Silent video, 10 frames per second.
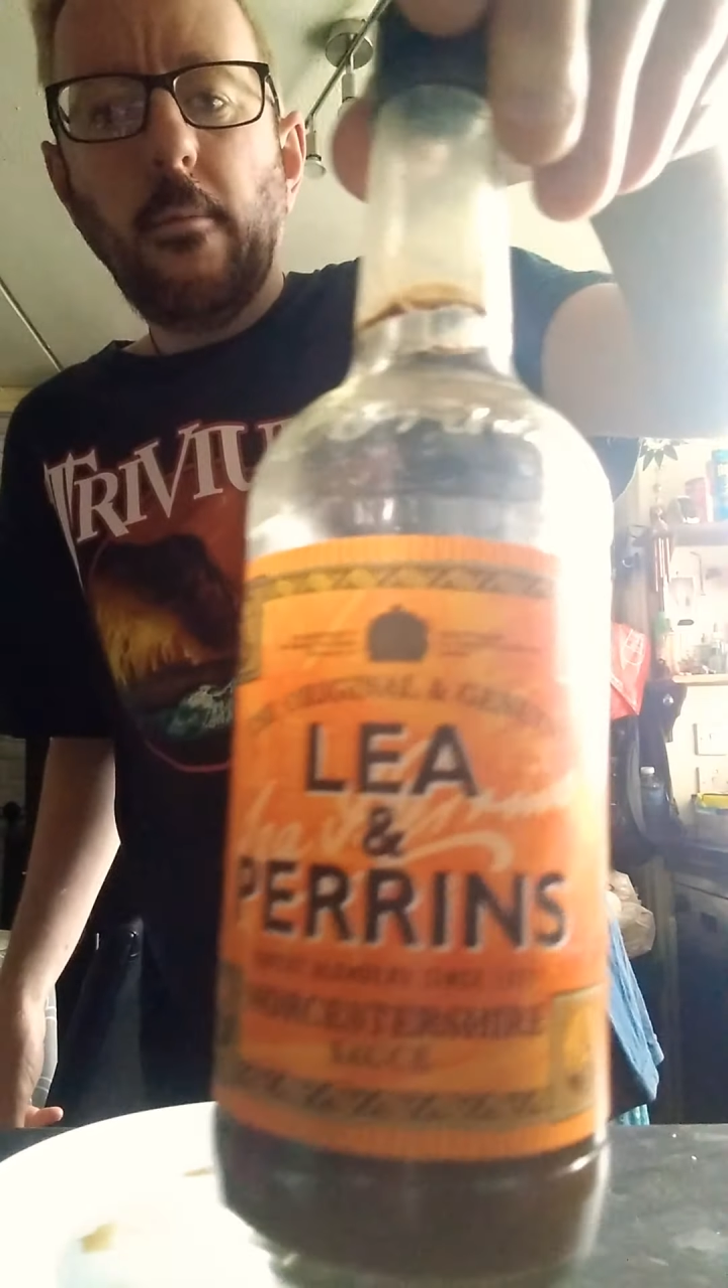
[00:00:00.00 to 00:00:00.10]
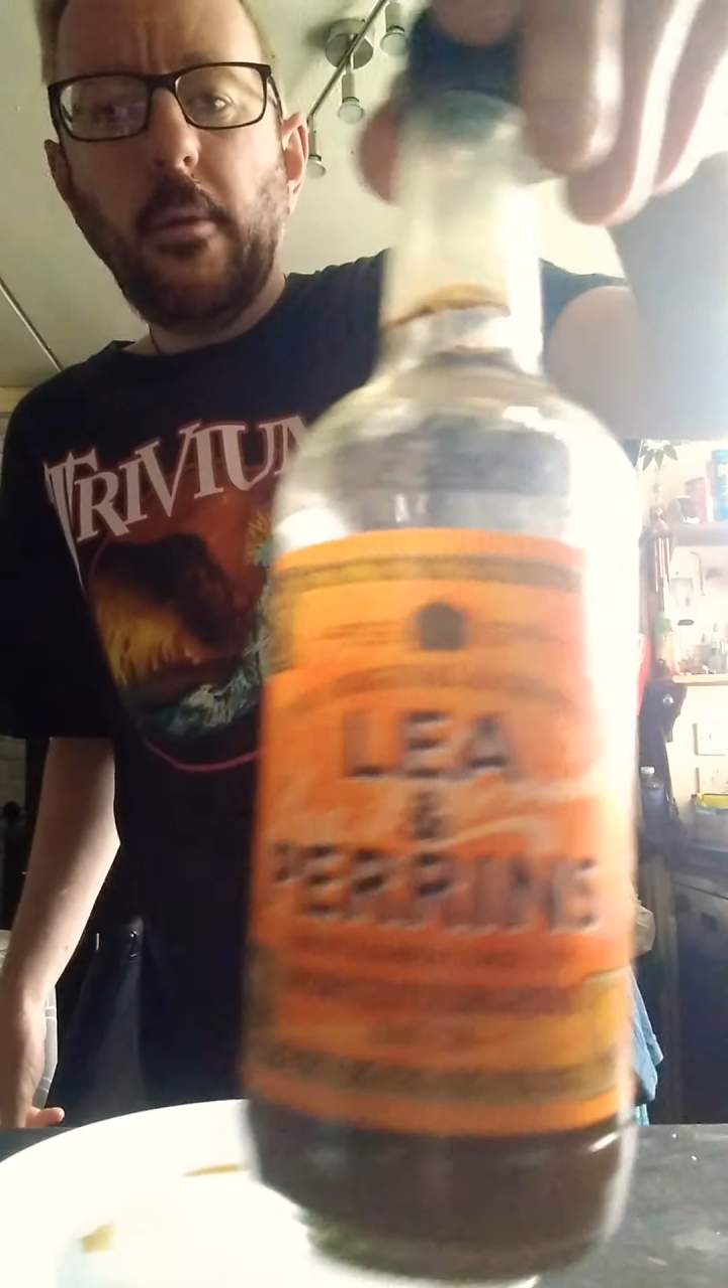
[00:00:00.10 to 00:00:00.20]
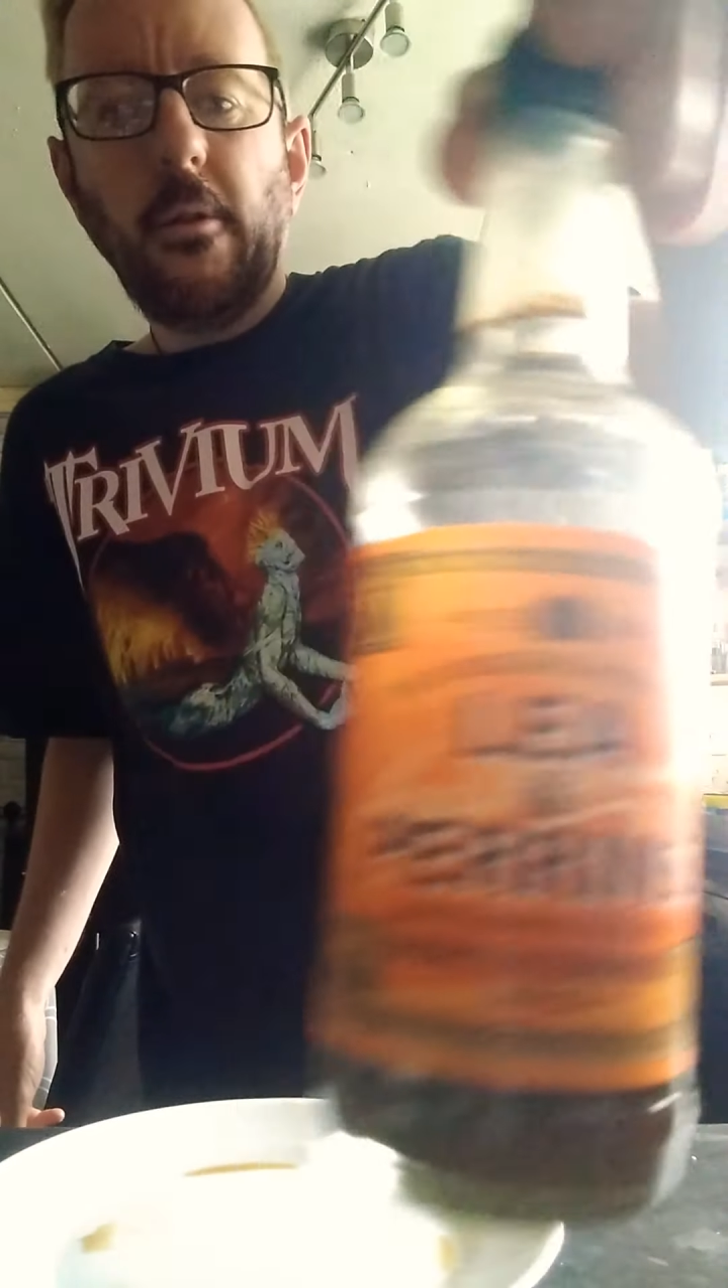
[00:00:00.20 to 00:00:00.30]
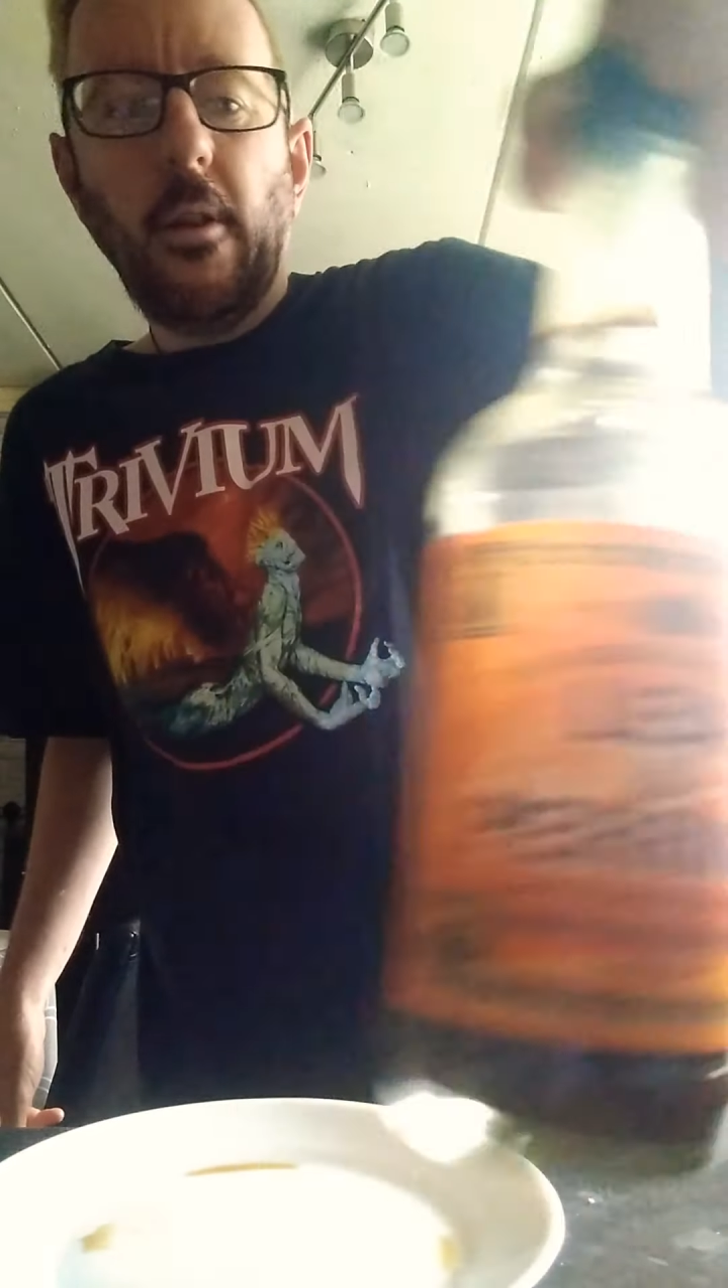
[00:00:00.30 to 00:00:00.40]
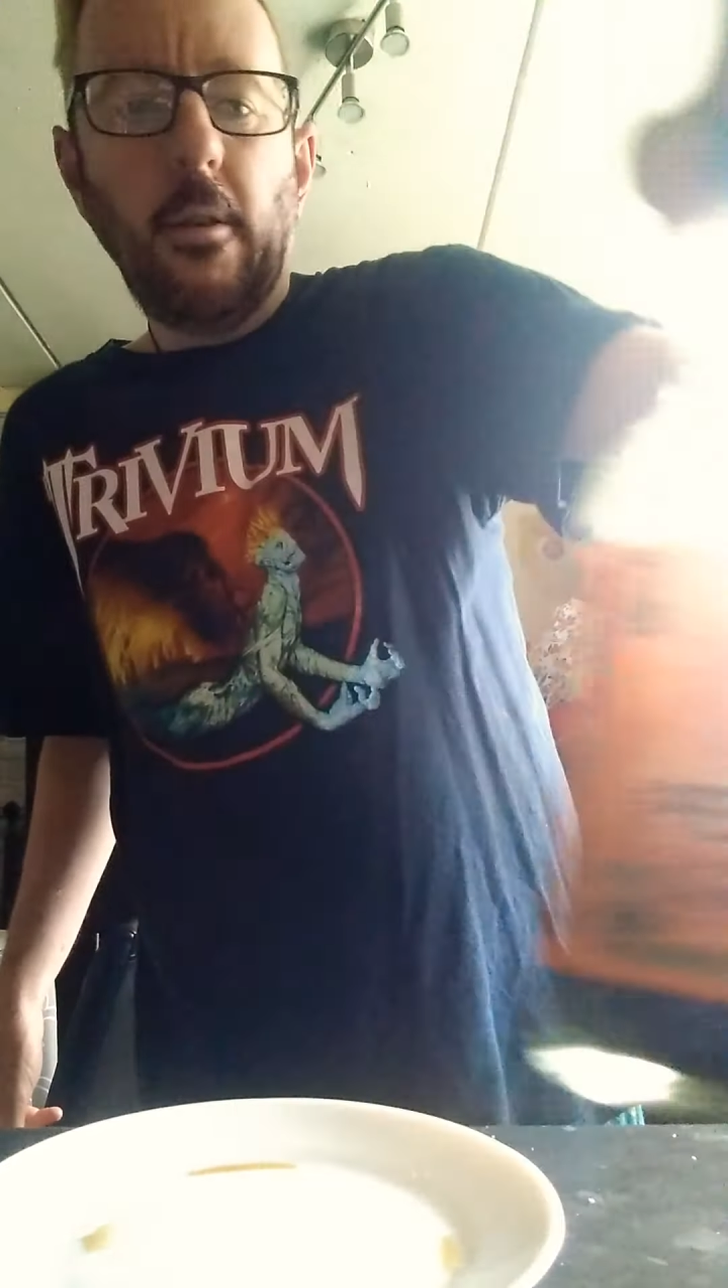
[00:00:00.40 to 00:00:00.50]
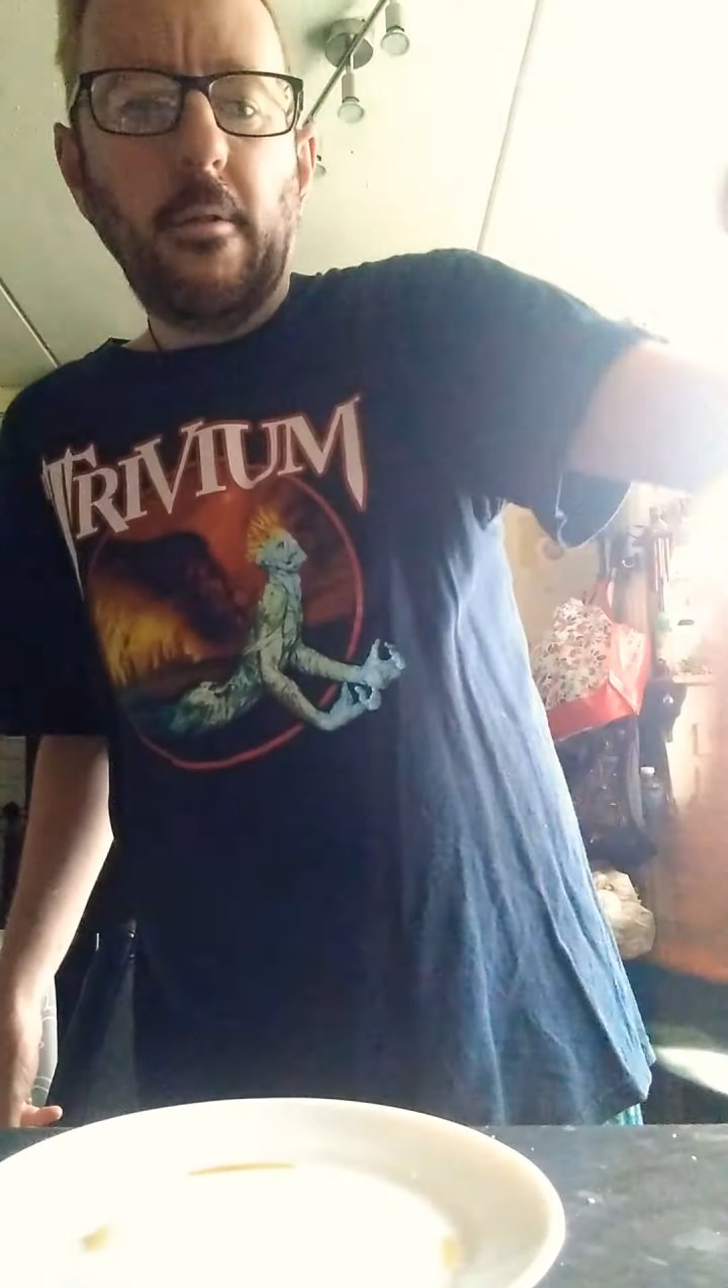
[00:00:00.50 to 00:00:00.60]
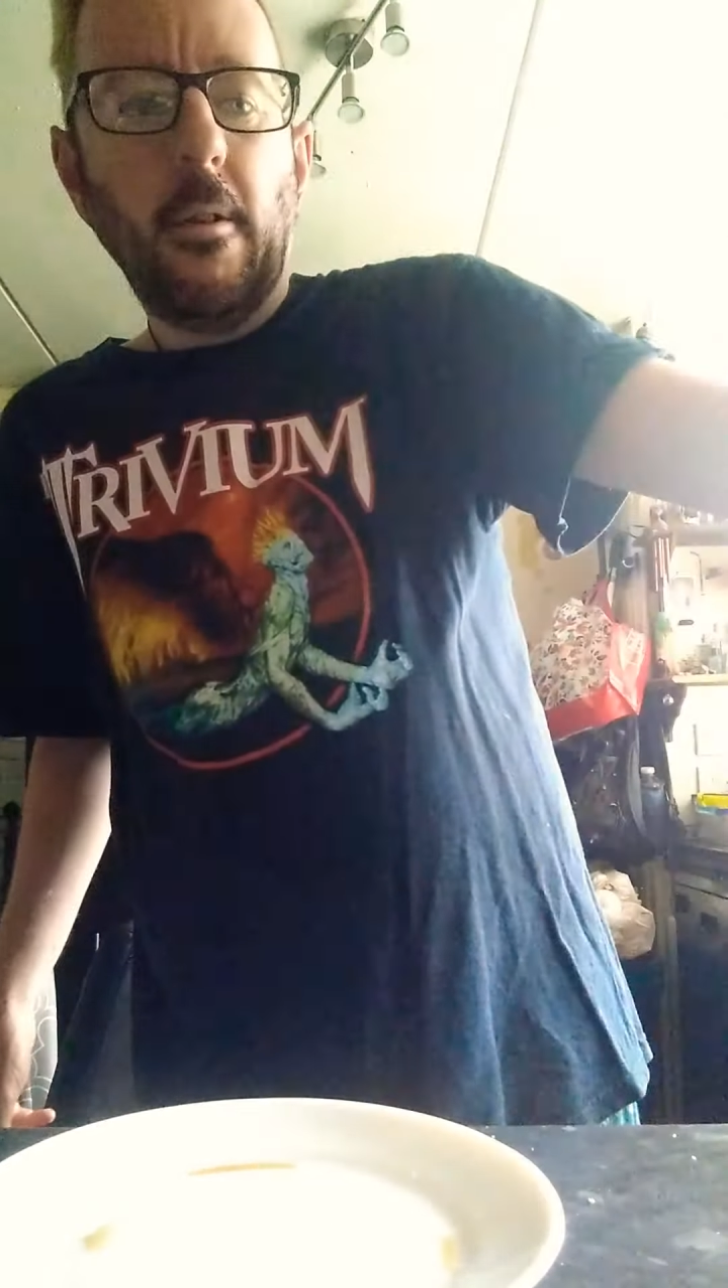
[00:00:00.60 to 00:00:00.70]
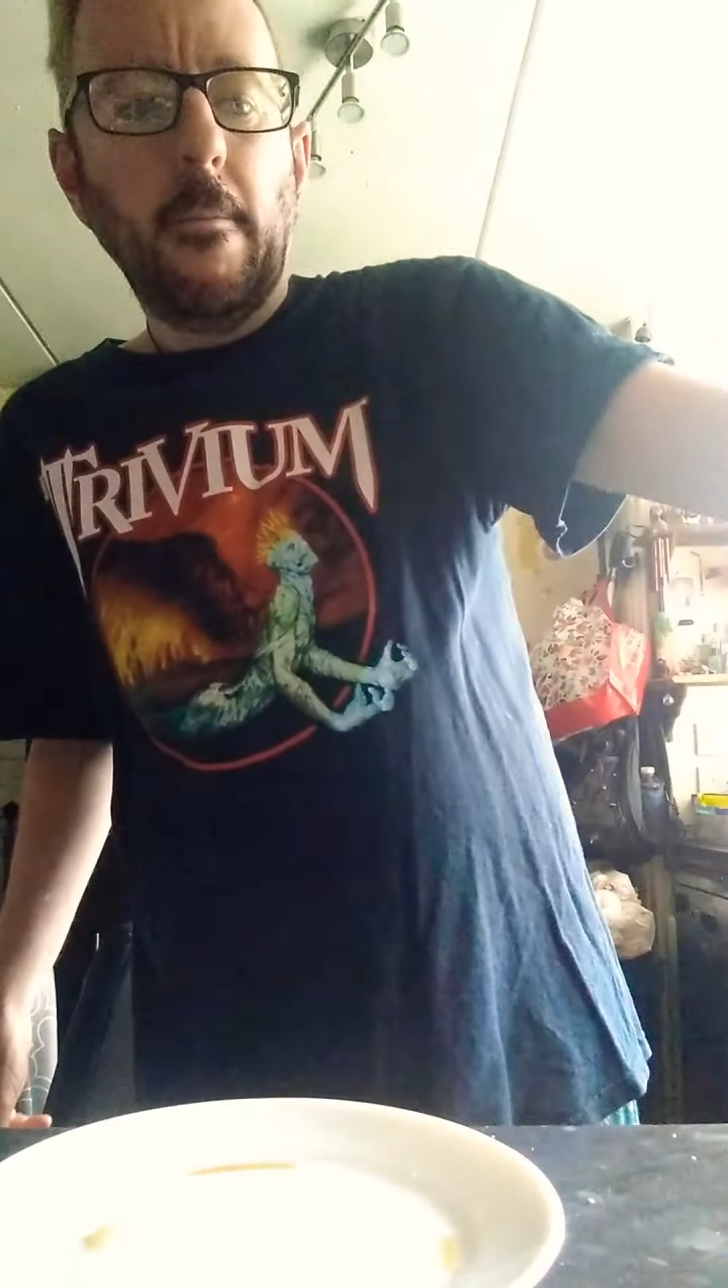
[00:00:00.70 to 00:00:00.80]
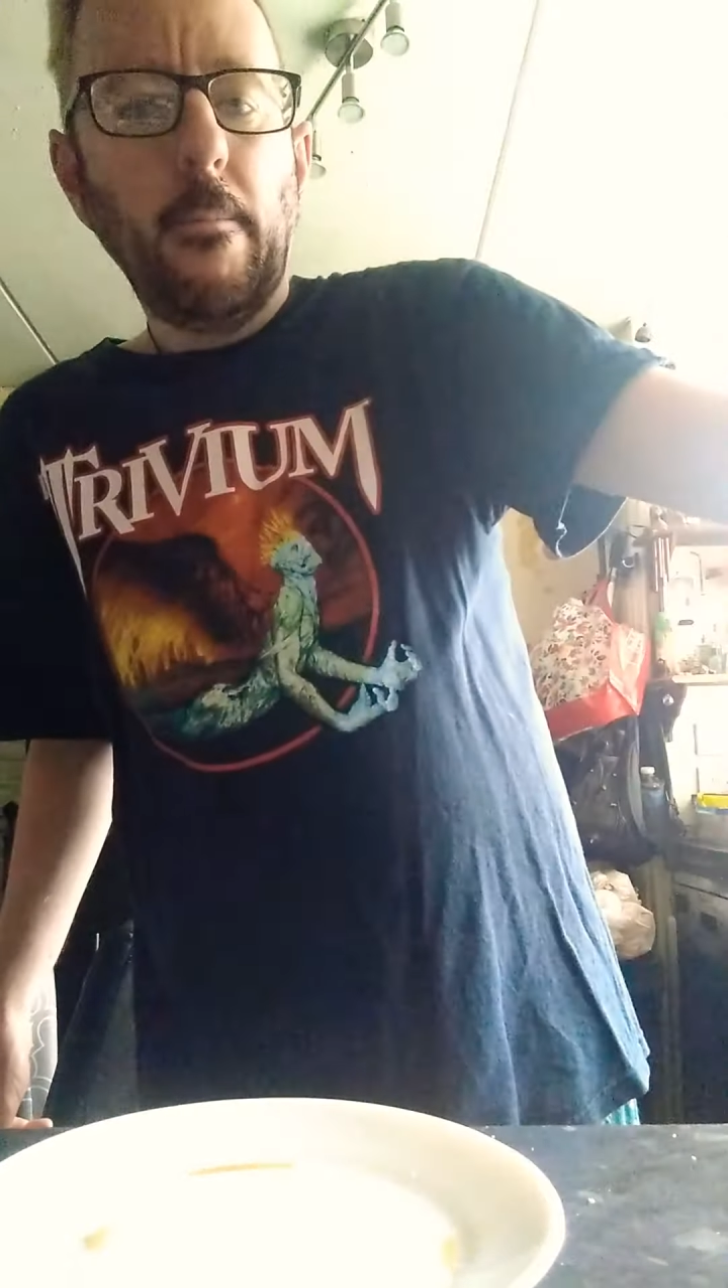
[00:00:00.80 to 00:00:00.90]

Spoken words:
much that is.